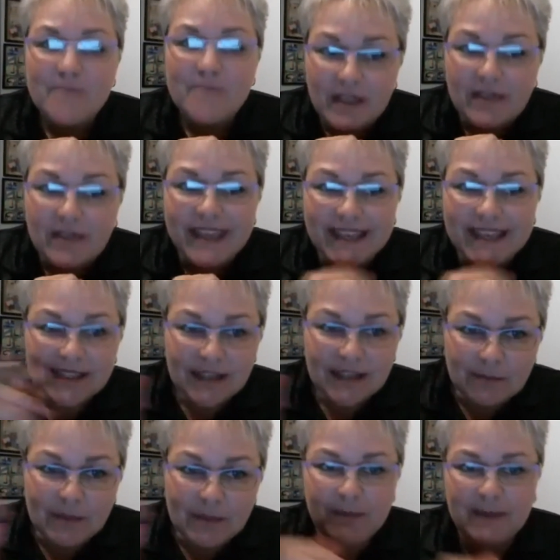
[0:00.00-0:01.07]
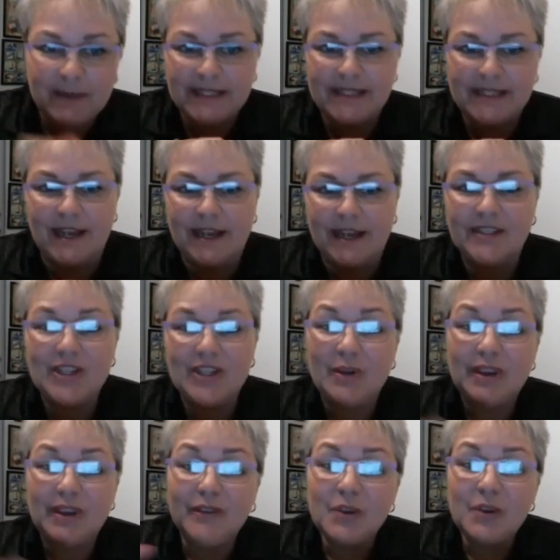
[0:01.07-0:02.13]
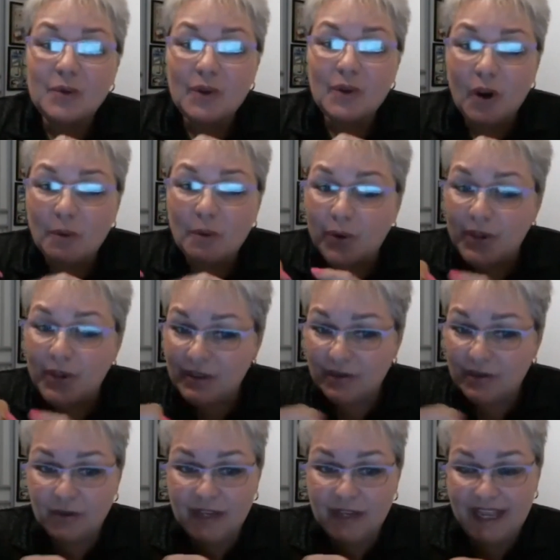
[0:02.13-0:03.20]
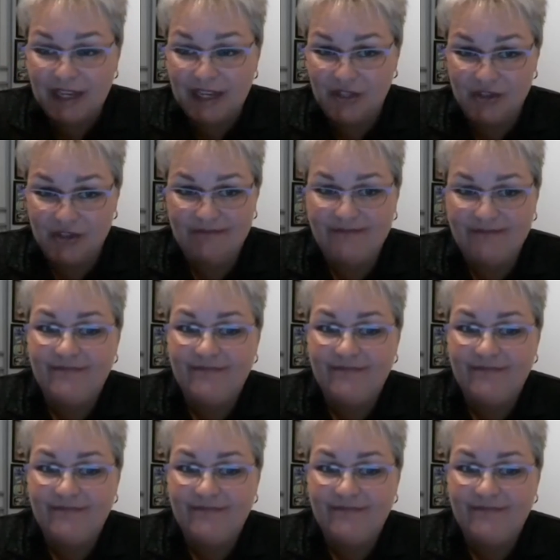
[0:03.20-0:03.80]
There's maybe a sign. So if you are burning through cash